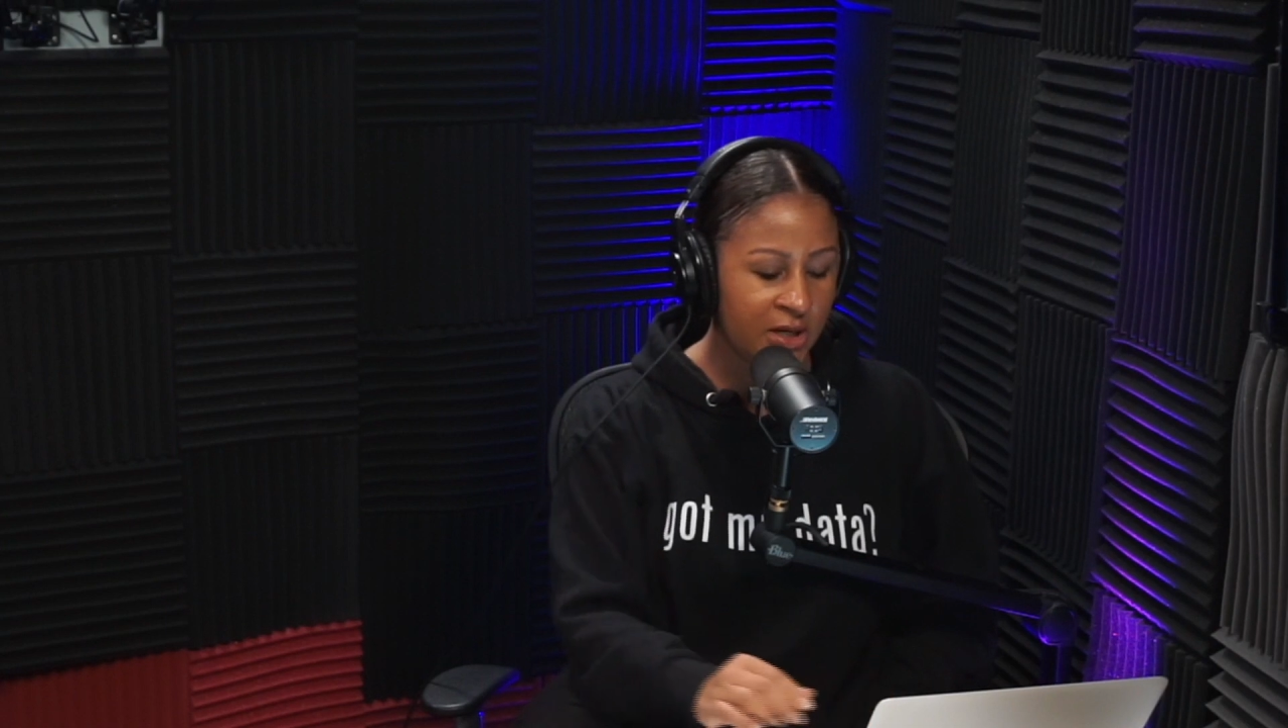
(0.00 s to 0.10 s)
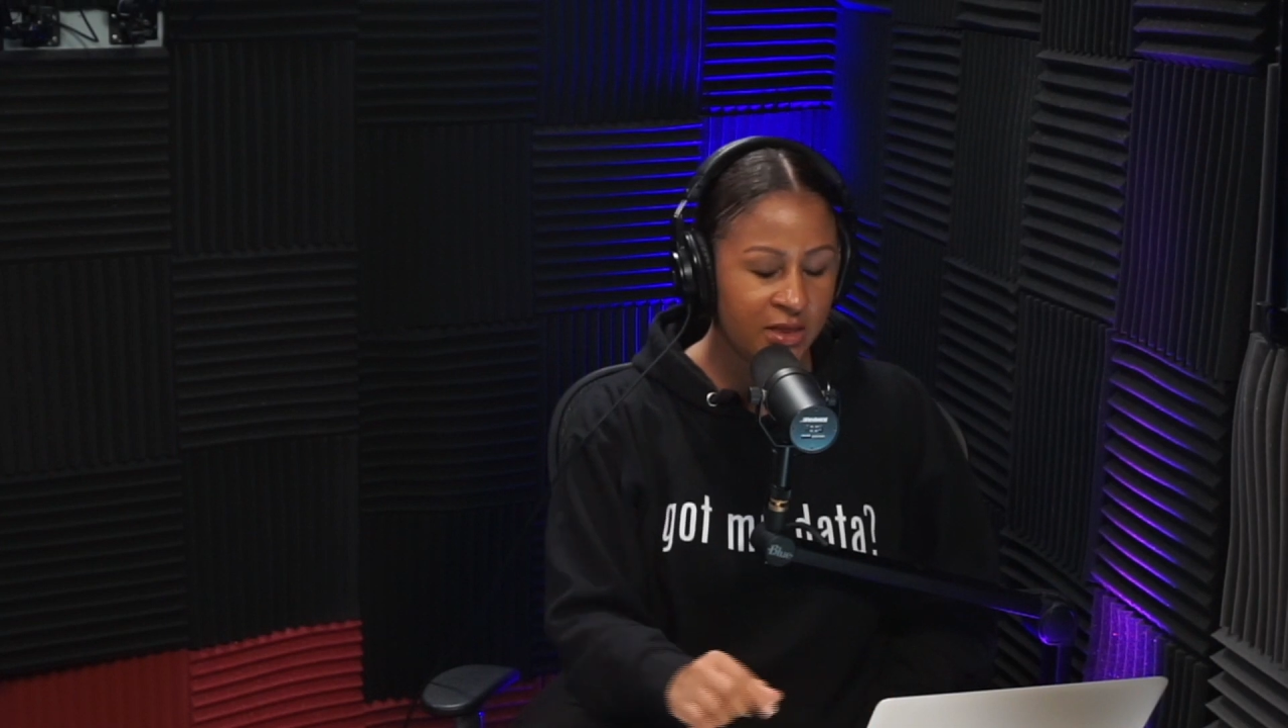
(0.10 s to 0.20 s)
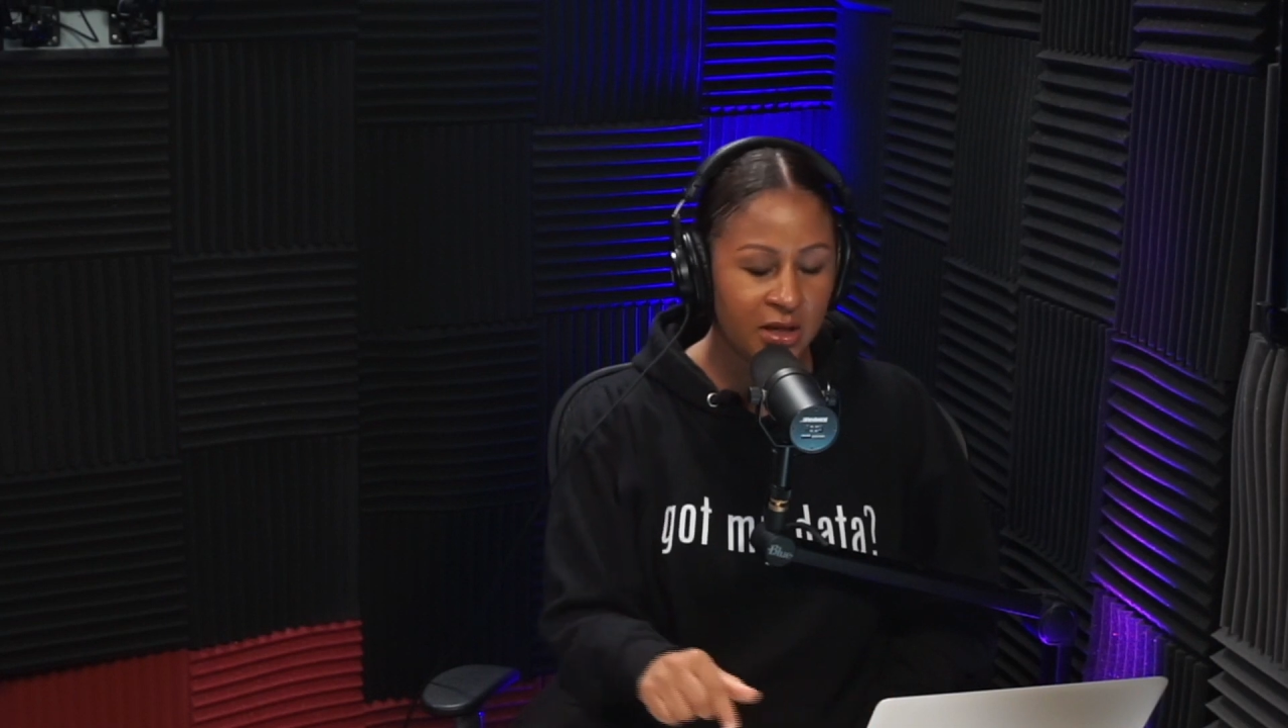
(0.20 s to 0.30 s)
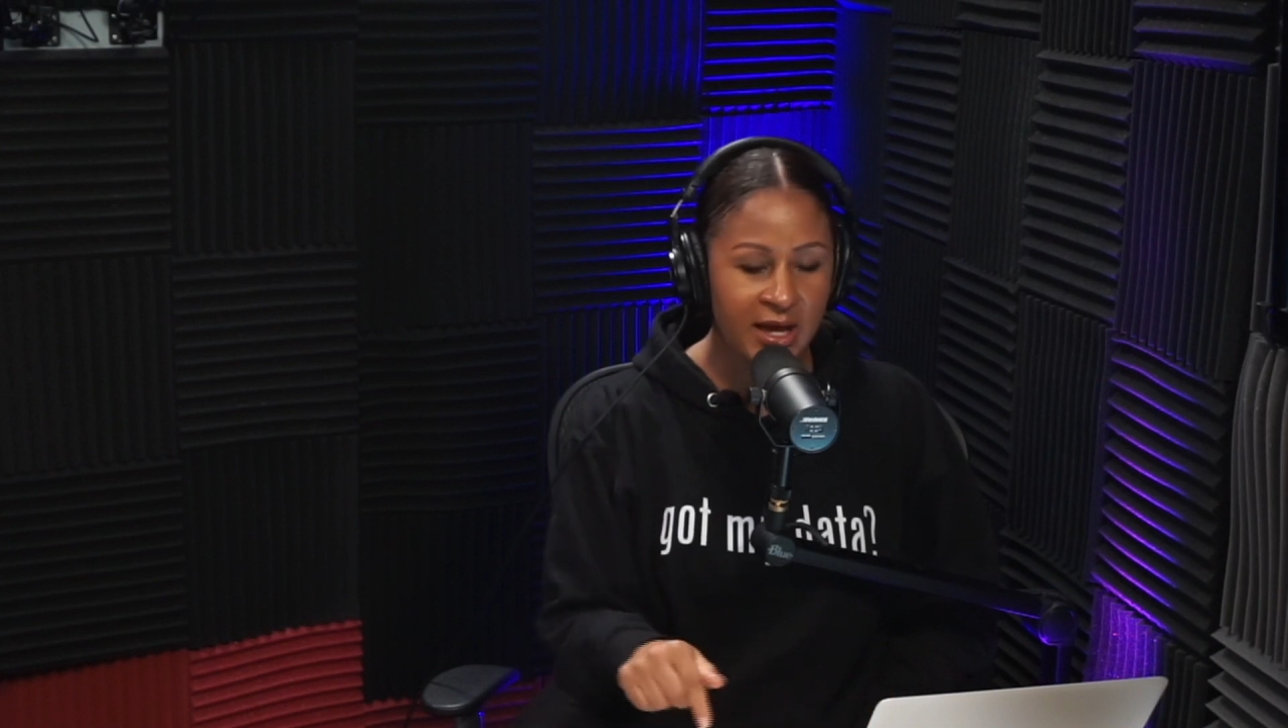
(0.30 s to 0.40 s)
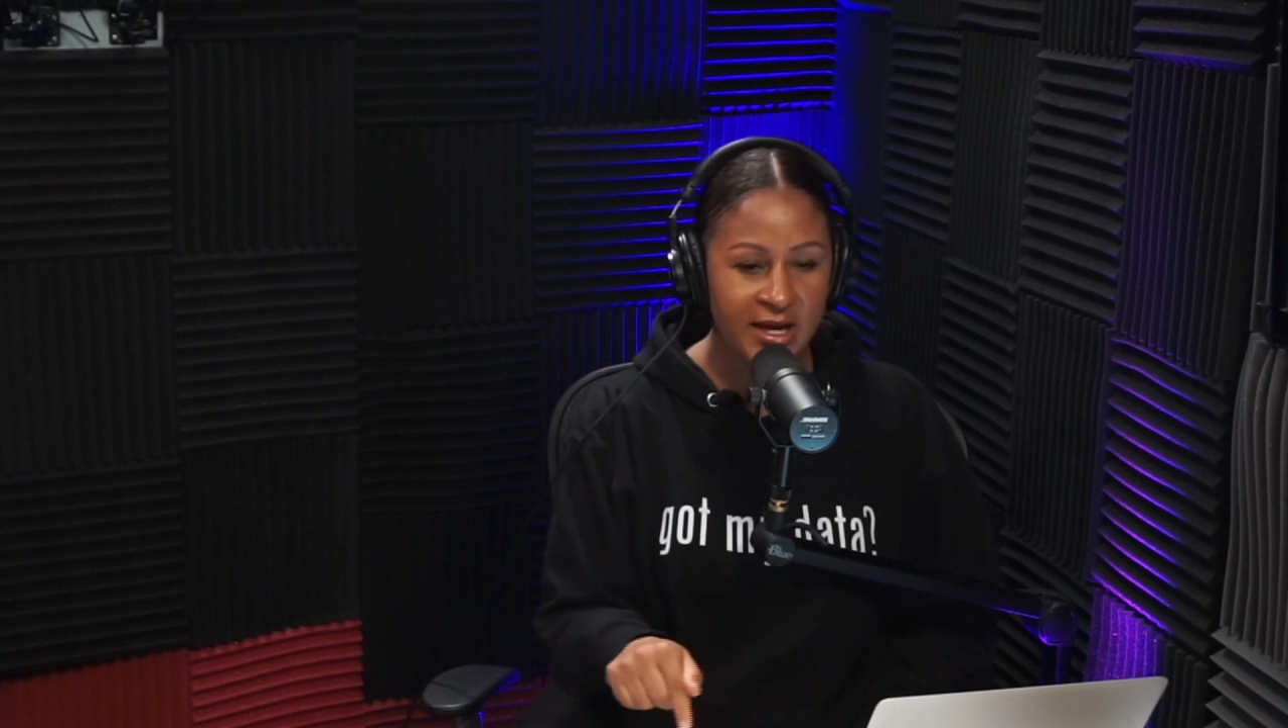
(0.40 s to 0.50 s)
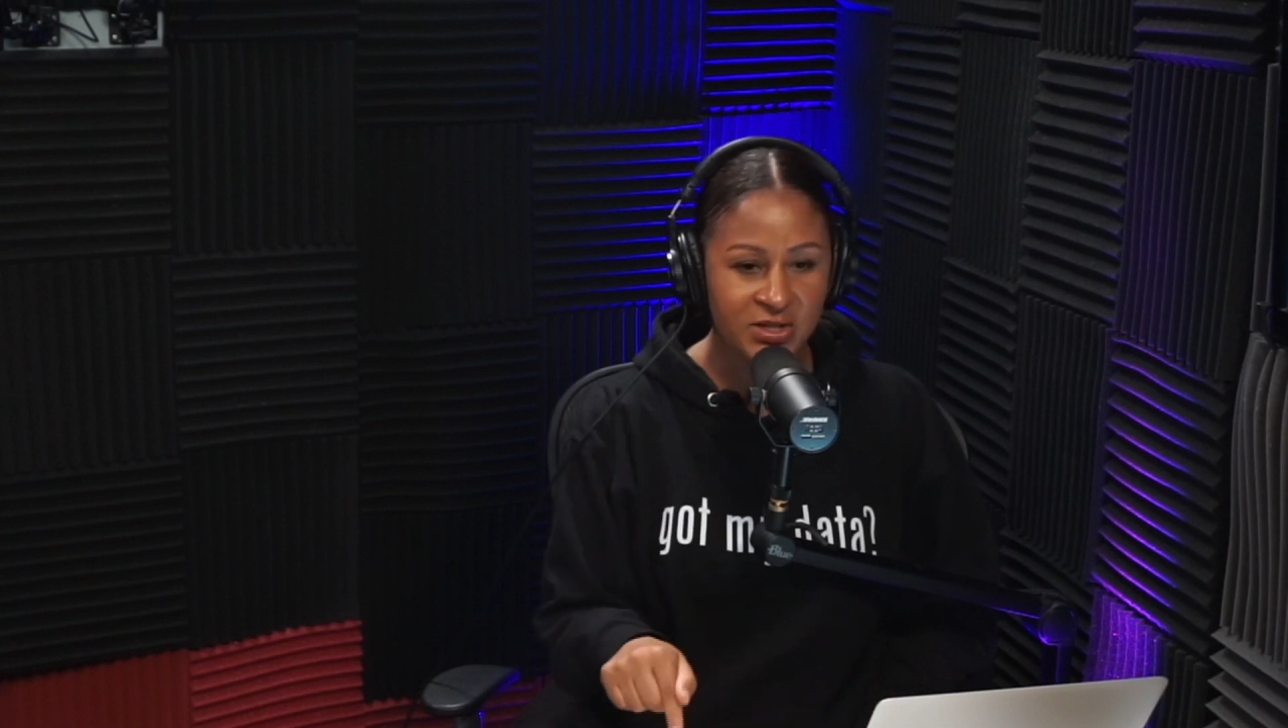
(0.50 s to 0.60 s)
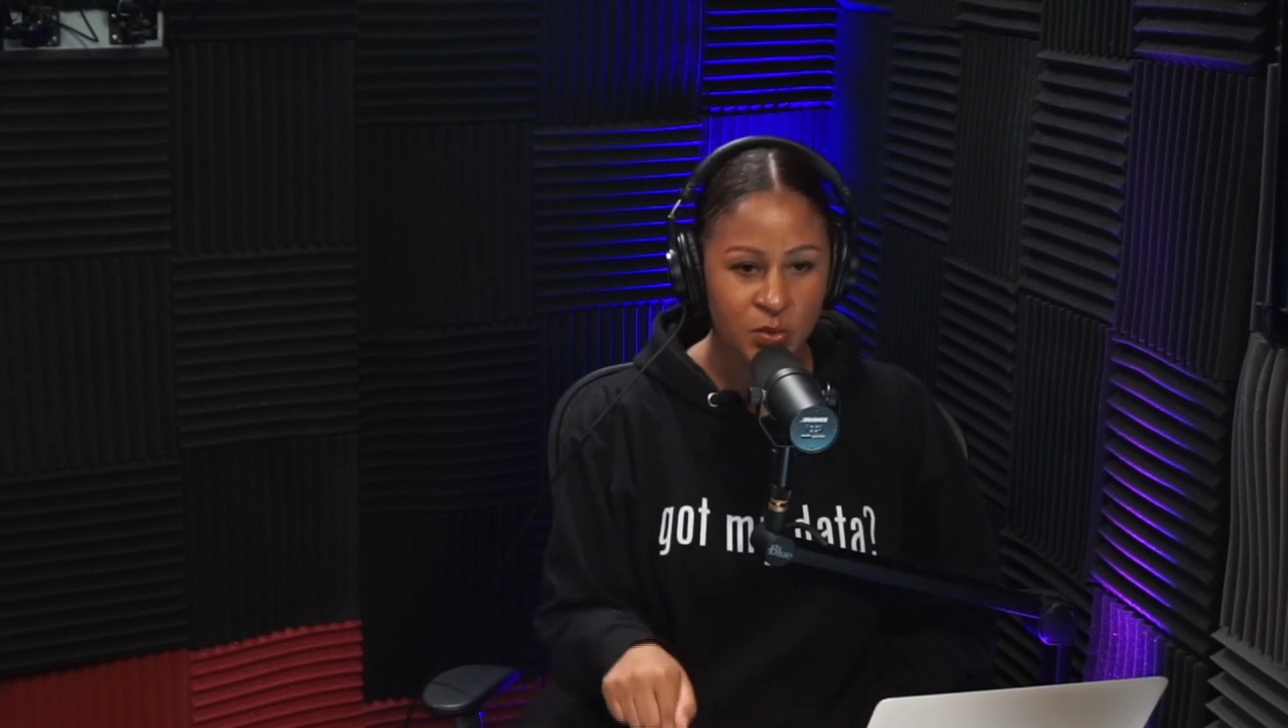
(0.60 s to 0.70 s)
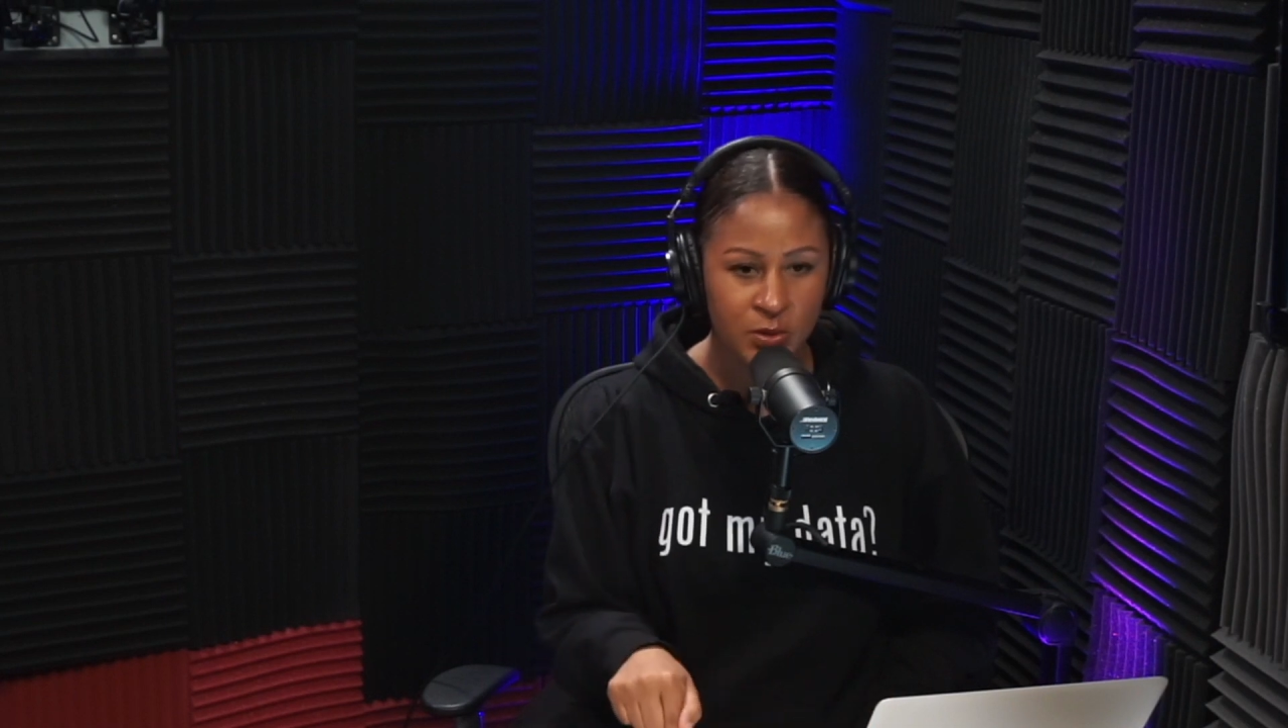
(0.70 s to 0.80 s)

the last